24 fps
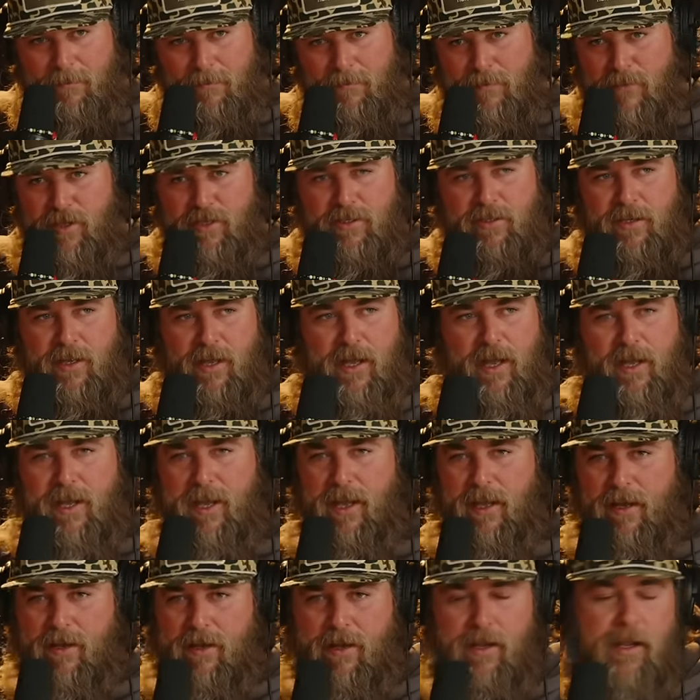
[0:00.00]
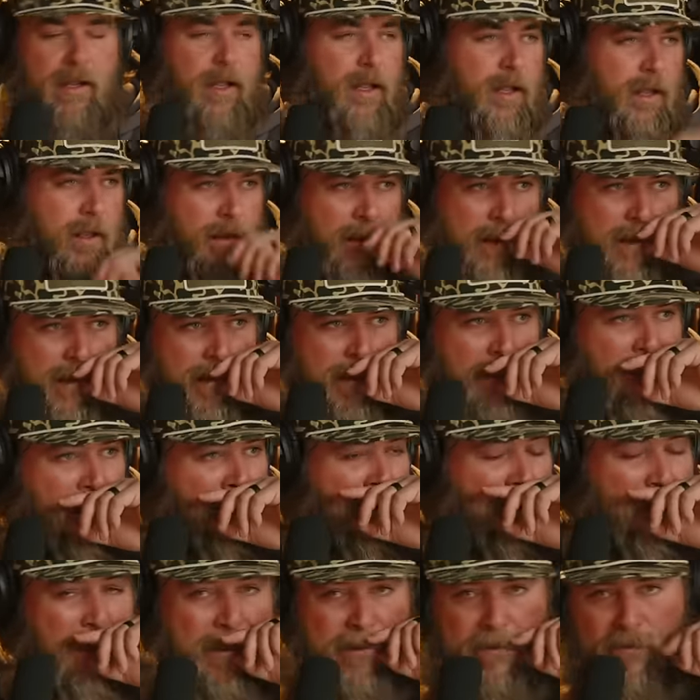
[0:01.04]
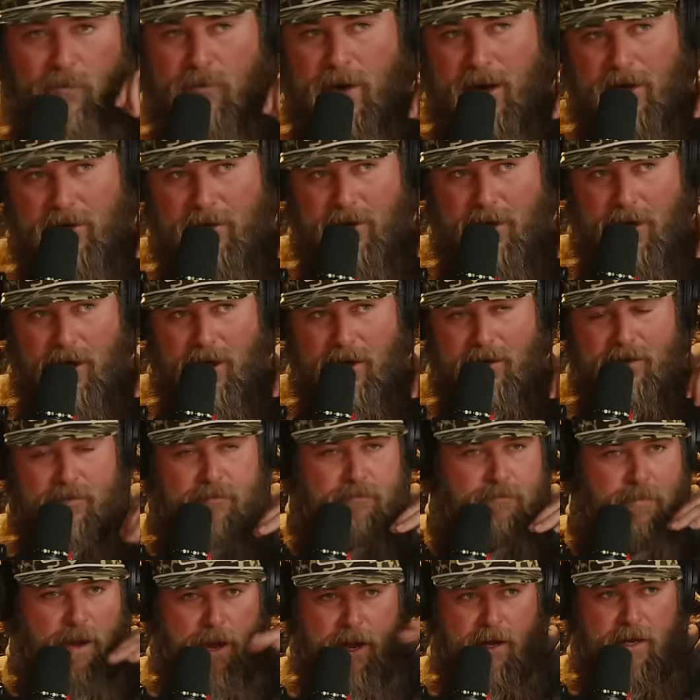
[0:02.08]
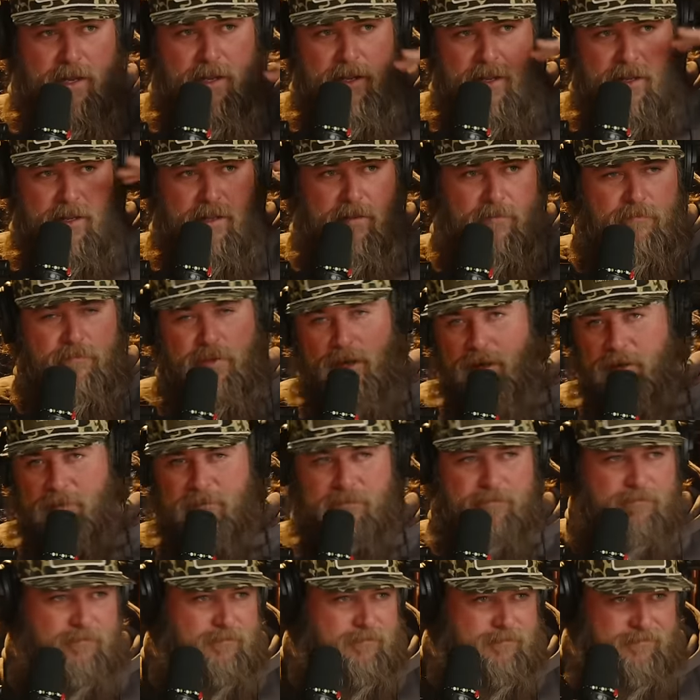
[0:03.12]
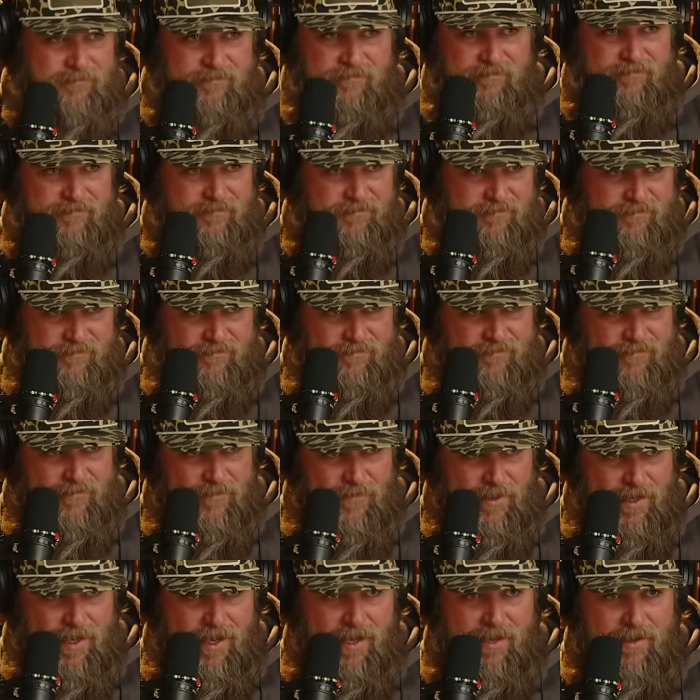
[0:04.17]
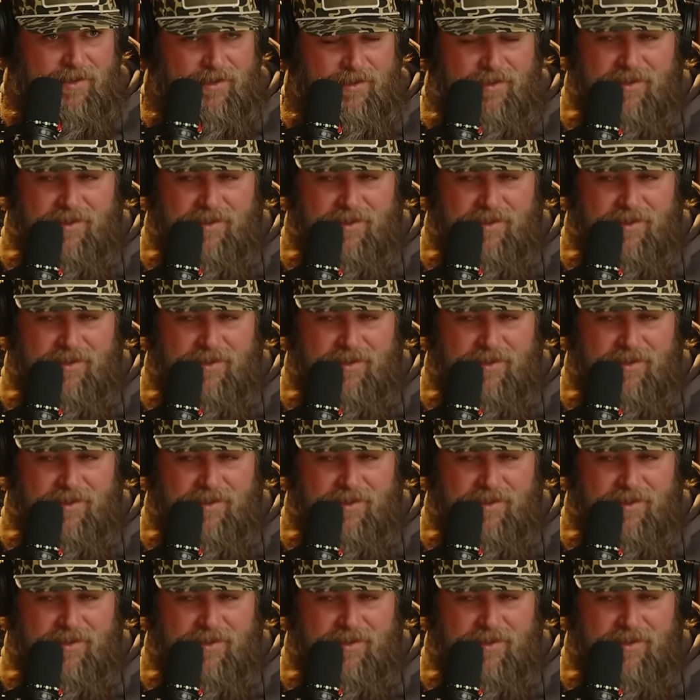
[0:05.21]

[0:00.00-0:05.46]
Just again, red dot, body, boom. Okay.